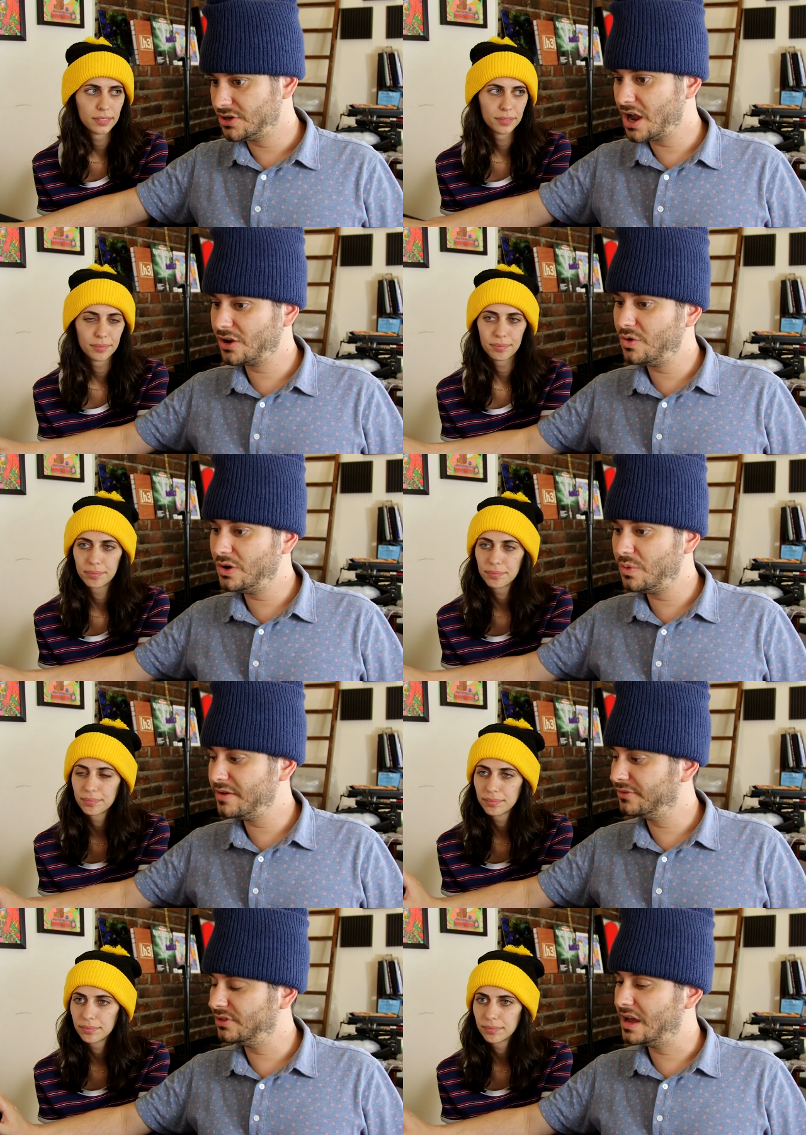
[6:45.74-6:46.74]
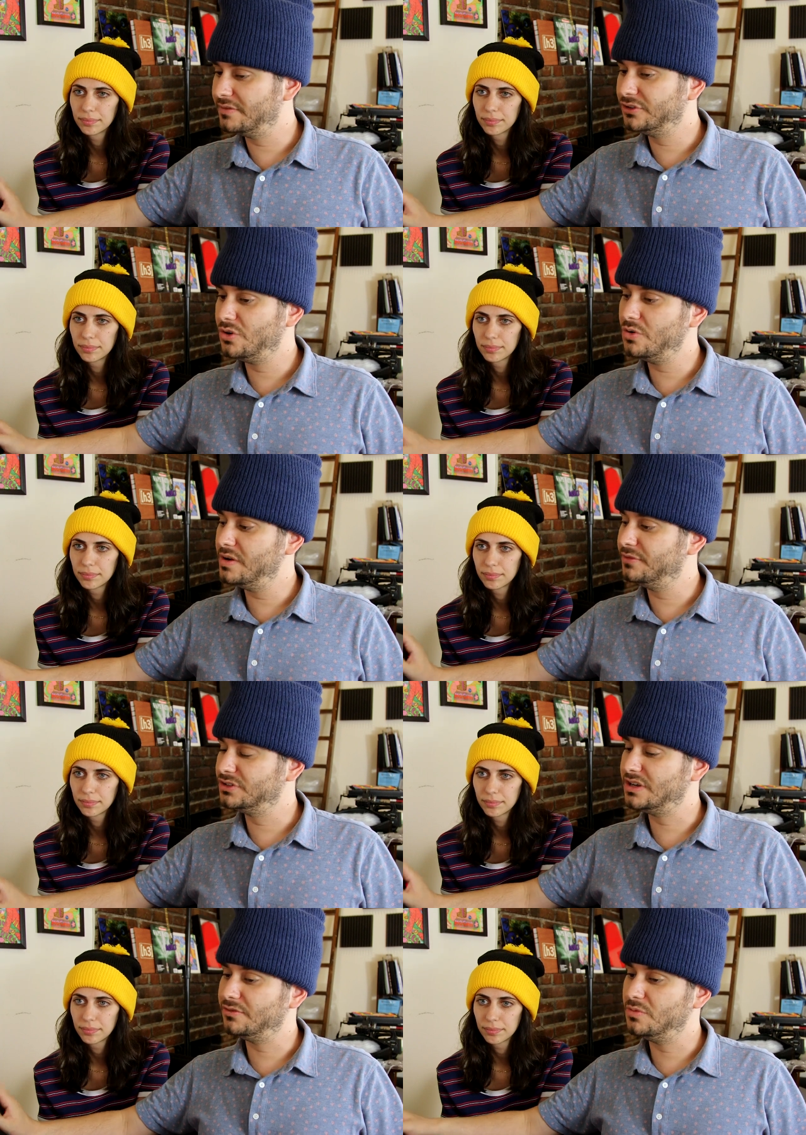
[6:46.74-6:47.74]
Speaker 1: They're not going away for life. They're going away for
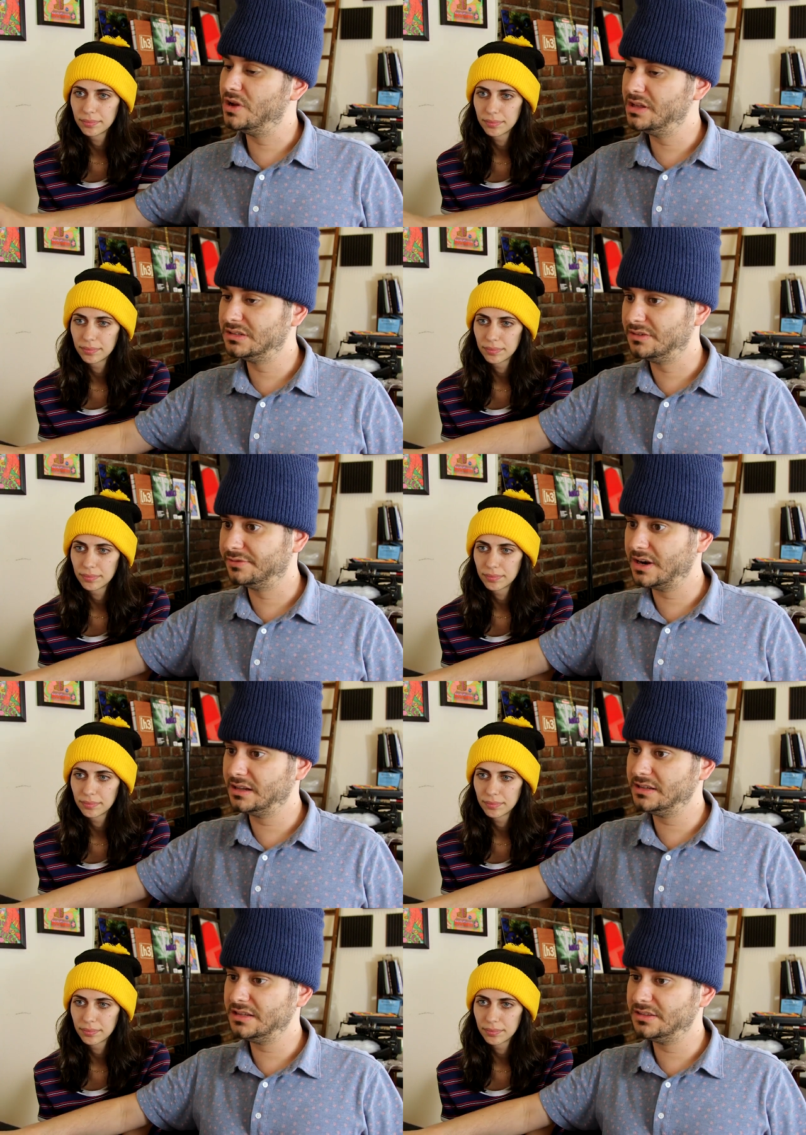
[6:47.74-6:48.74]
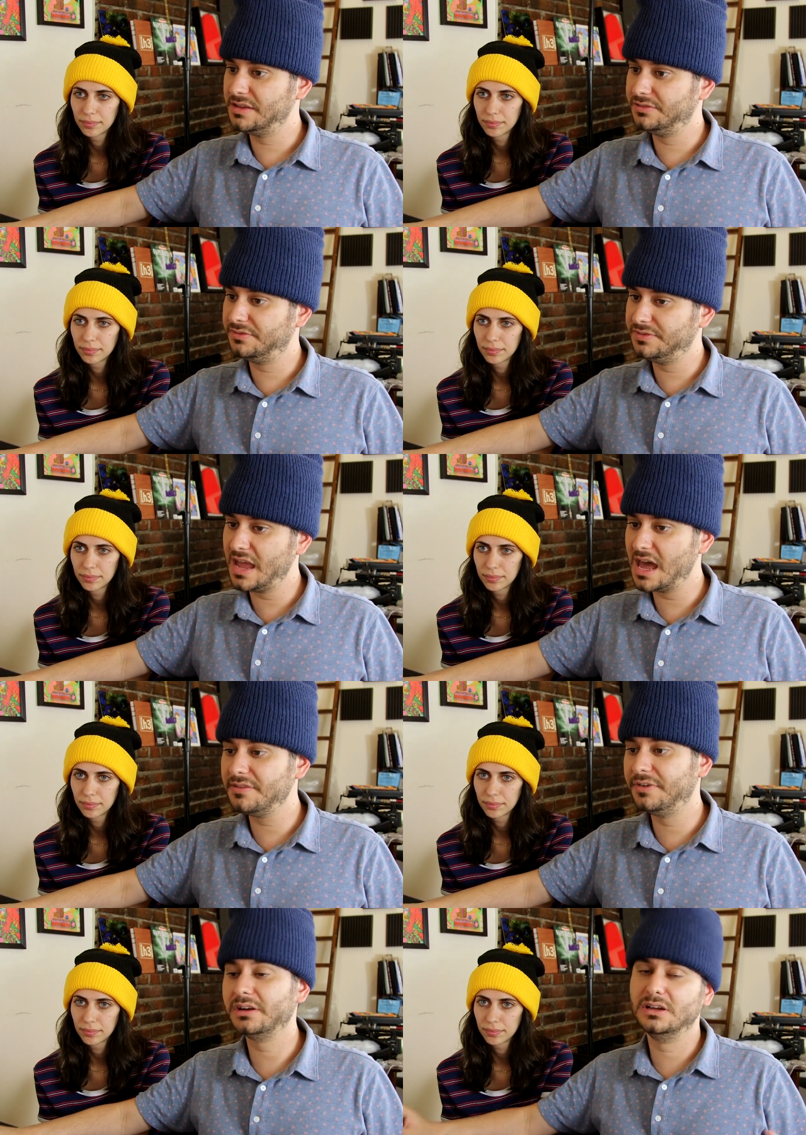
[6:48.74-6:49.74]
several months, and frankly, they they had
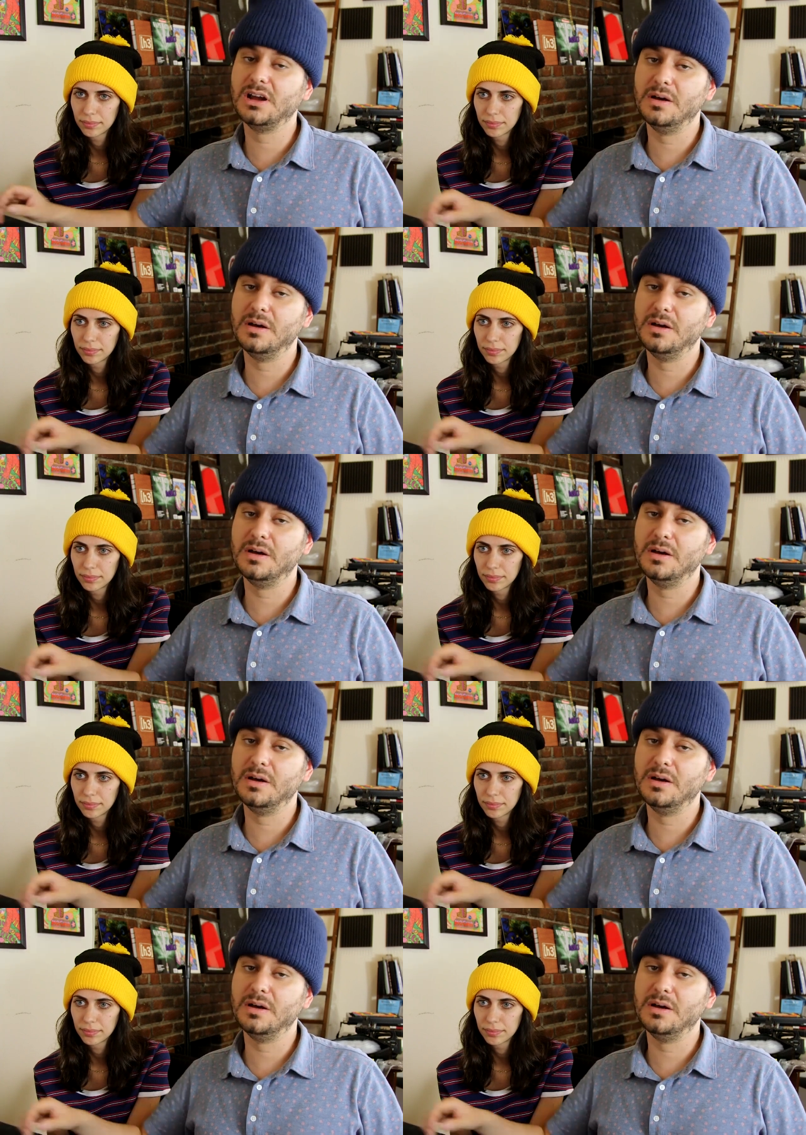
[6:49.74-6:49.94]
it fucking